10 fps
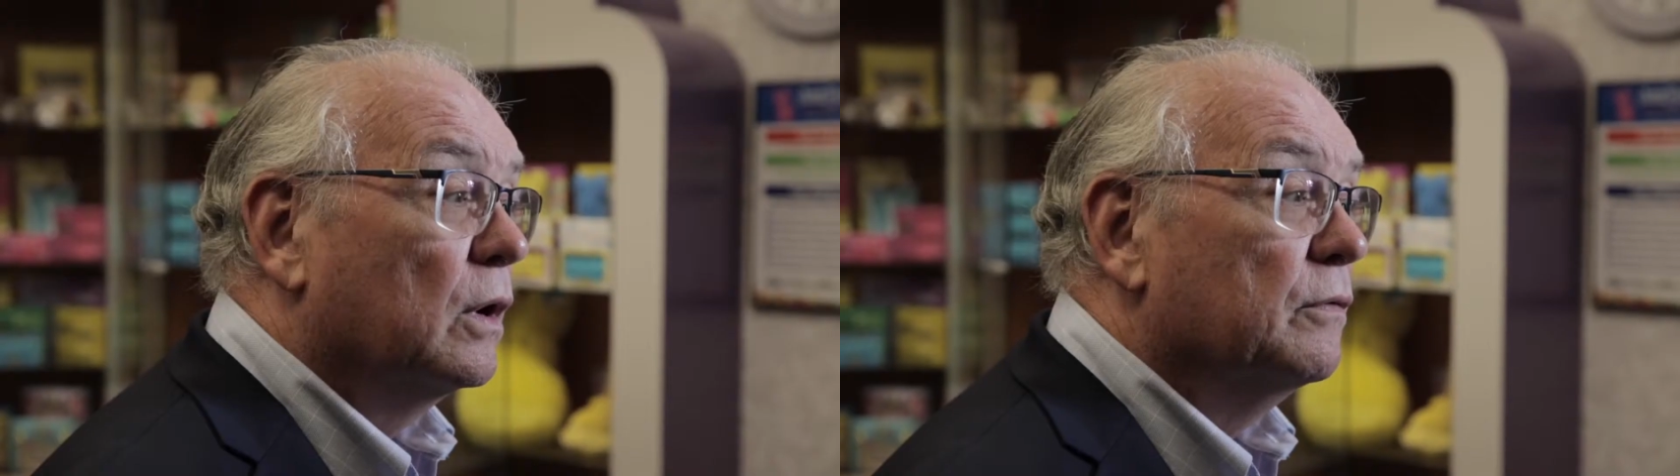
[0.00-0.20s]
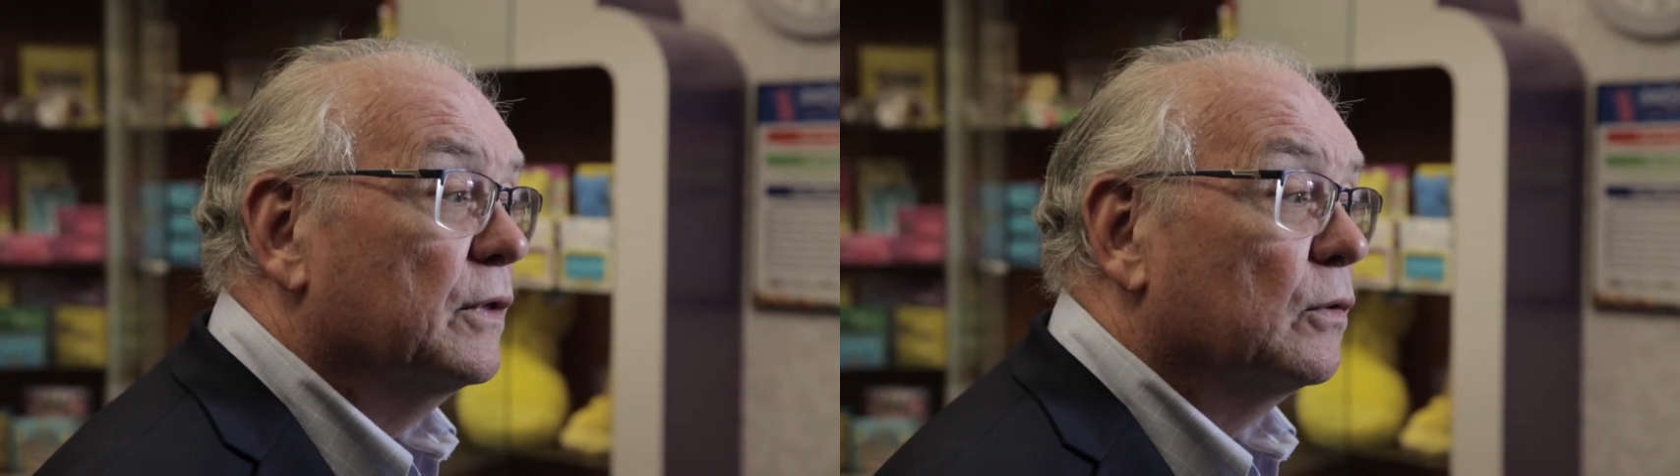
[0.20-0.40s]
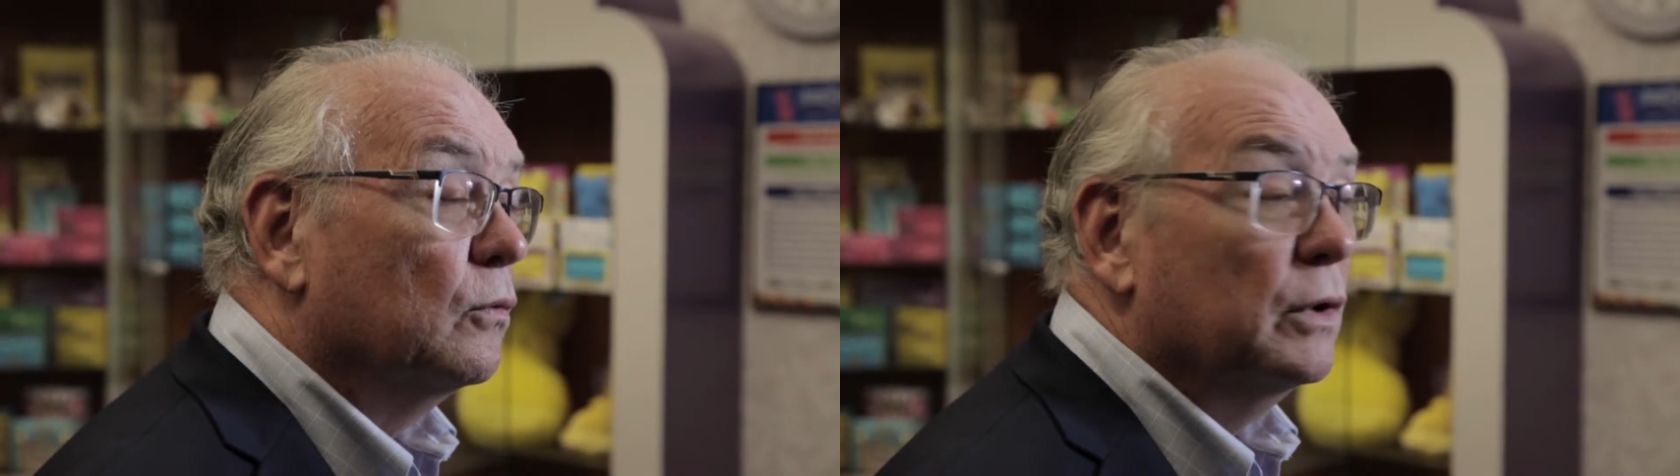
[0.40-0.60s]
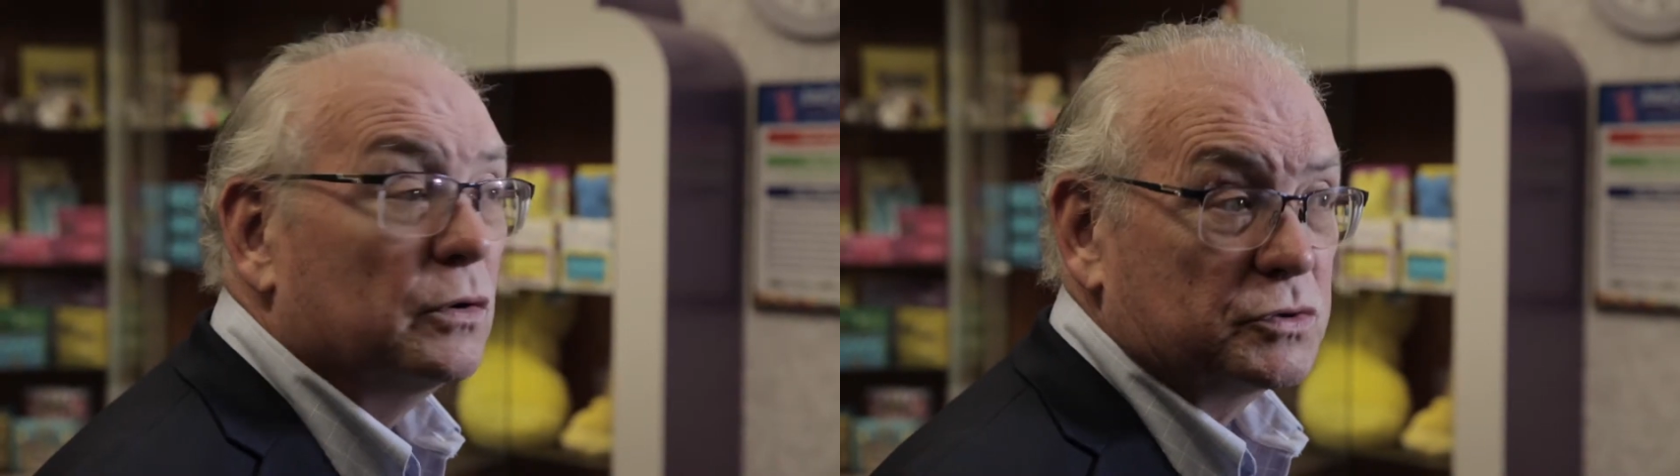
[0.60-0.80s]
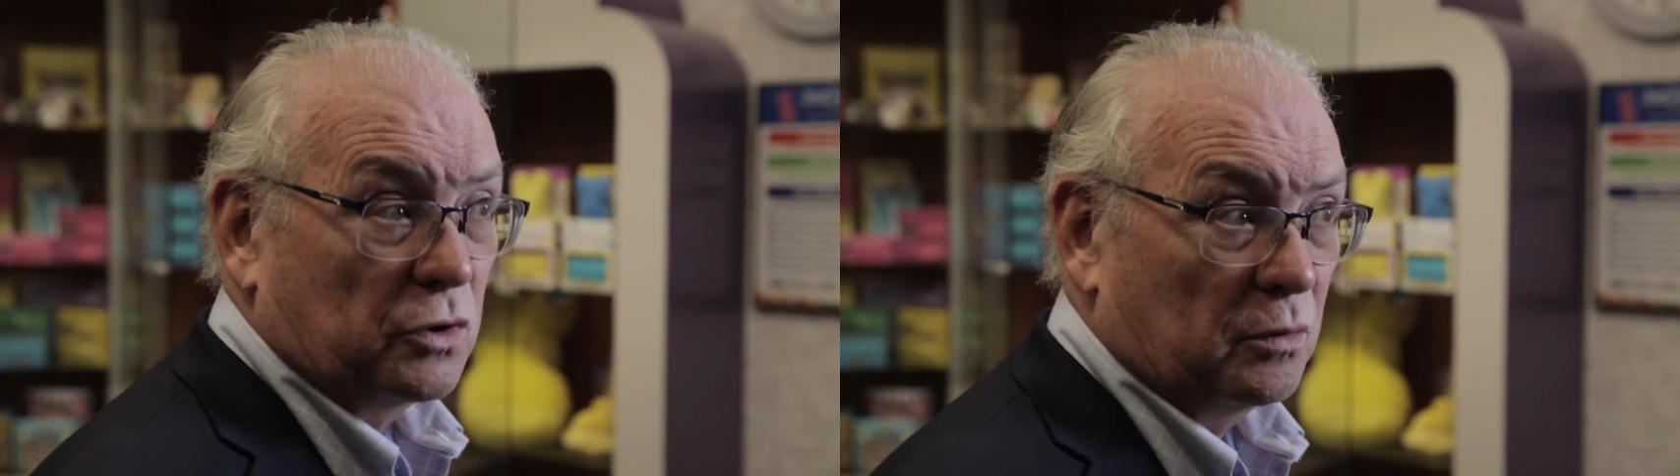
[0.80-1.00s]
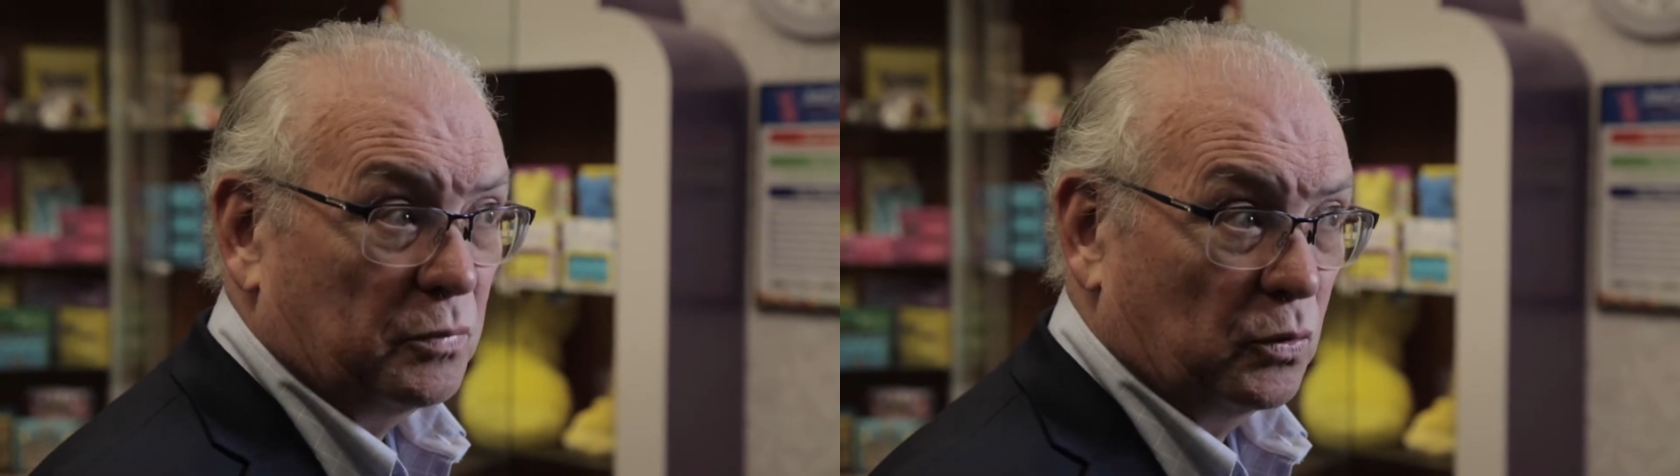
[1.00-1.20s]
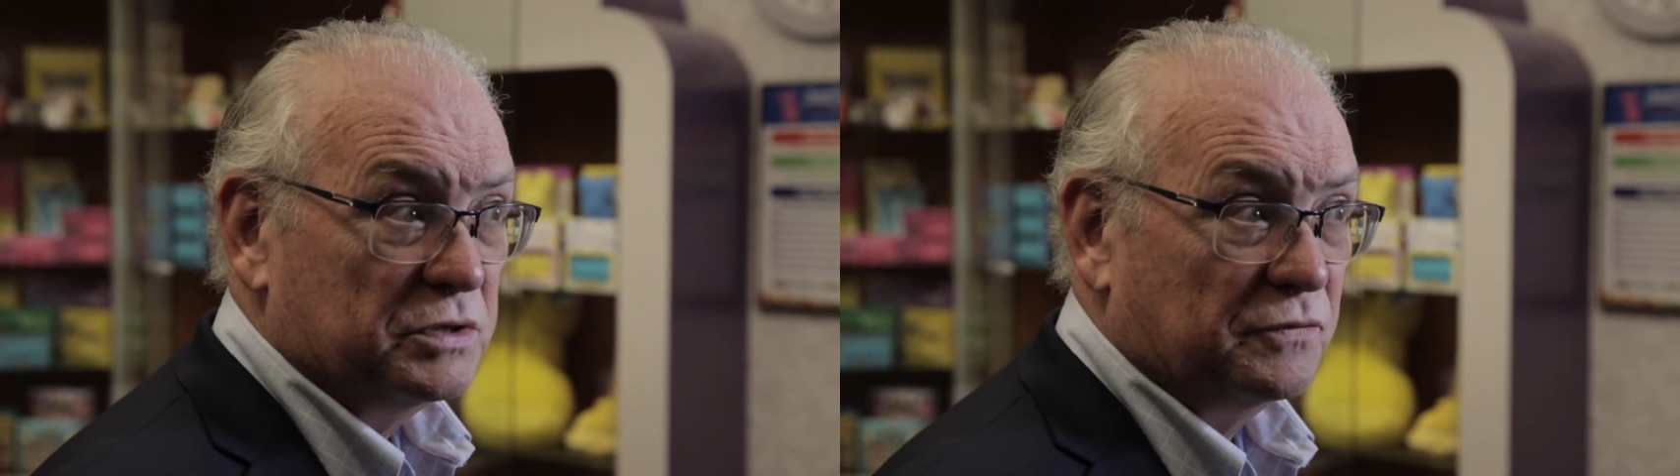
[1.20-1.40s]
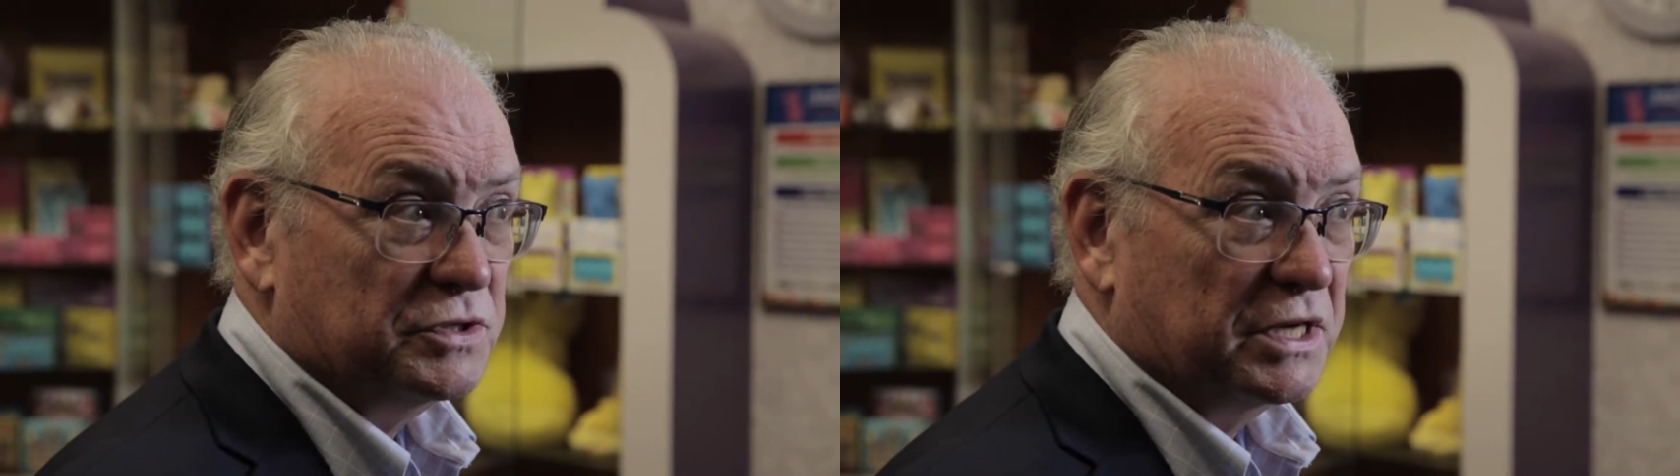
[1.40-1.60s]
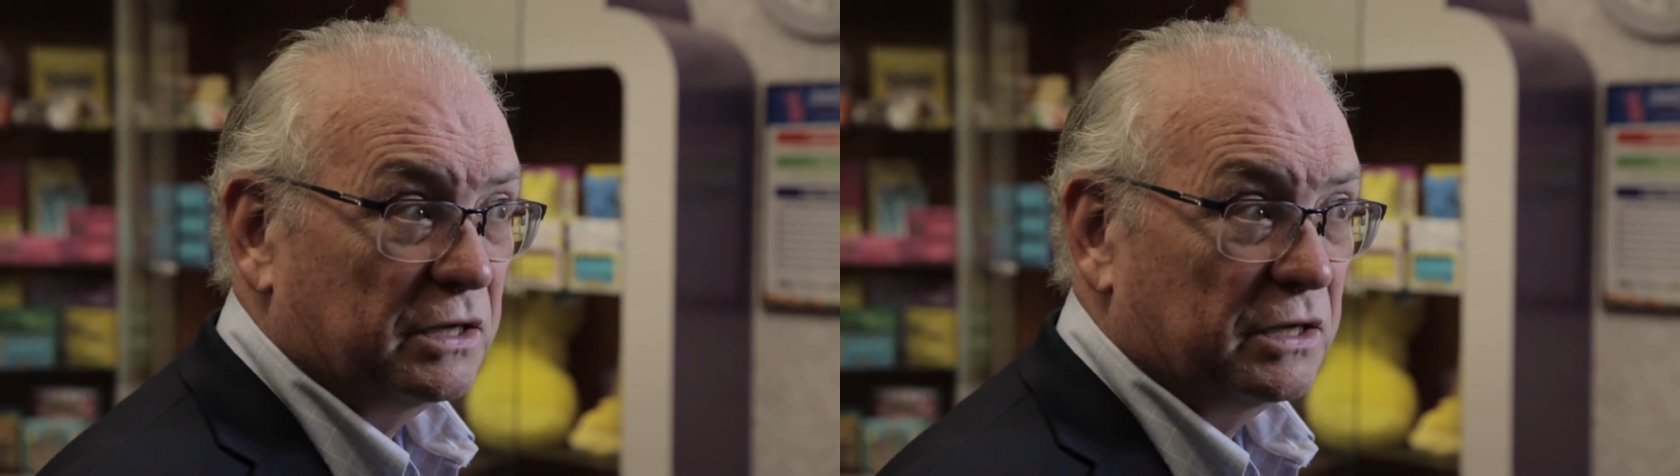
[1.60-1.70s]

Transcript: One of the real strong points for